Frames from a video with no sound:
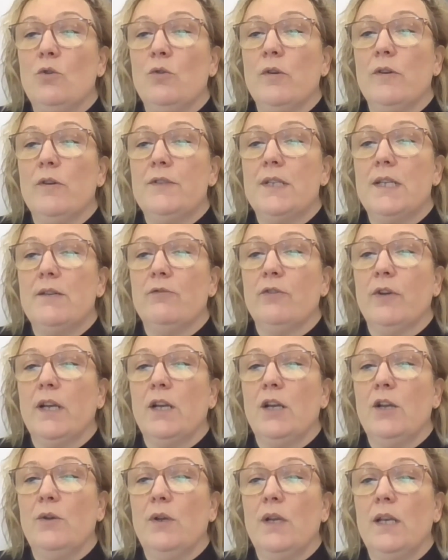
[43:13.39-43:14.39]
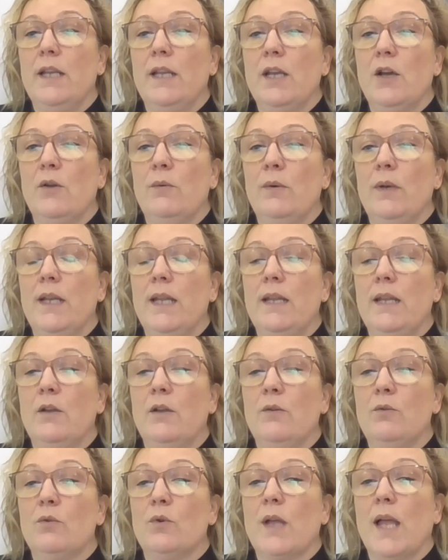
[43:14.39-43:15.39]
or if delivering locally only,
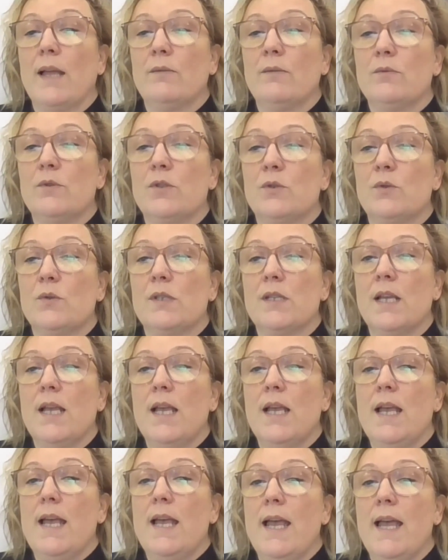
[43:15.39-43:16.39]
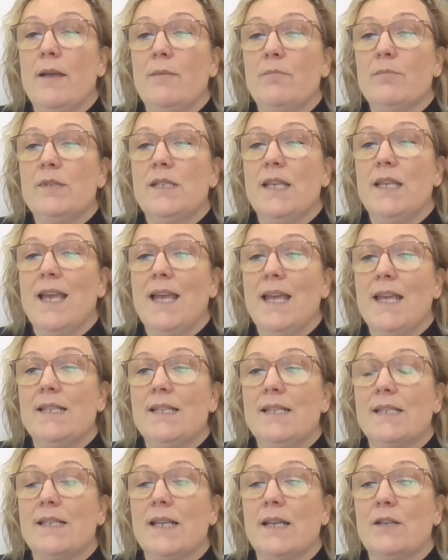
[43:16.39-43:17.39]
local councils,
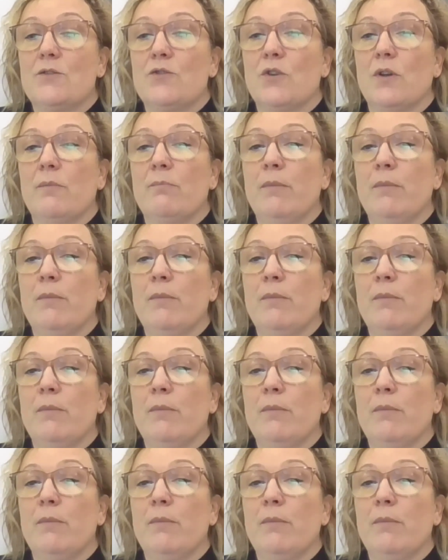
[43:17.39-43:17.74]
MCAs, etc.